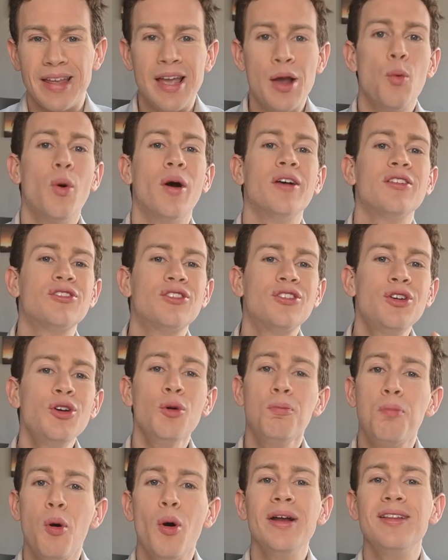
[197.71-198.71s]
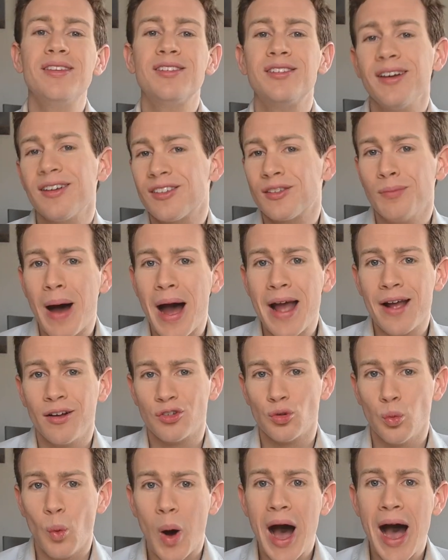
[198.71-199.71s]
It was 2.6
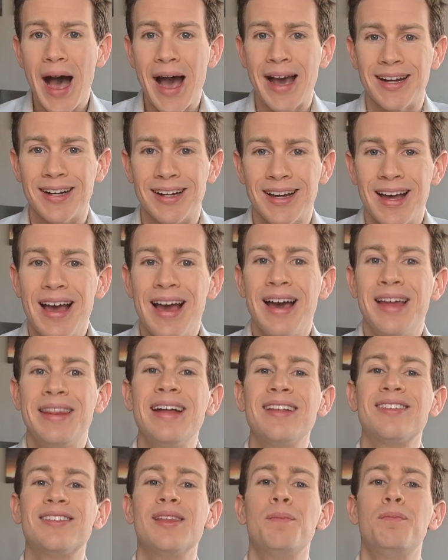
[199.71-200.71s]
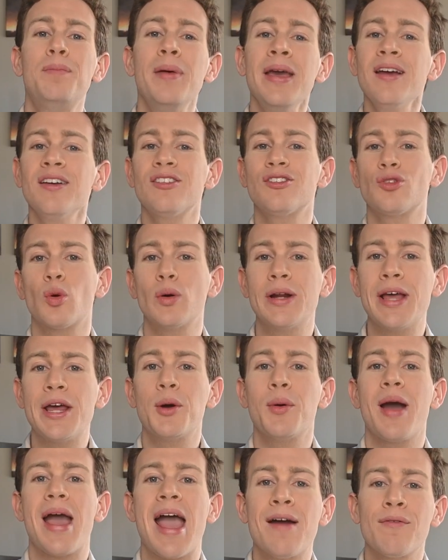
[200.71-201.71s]
miles wide. That's the biggest
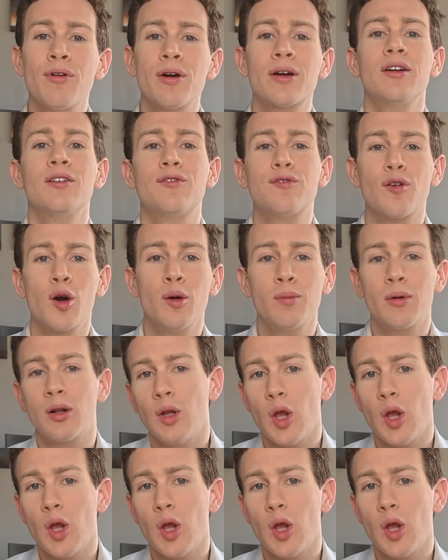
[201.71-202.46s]
tornado ever confirmed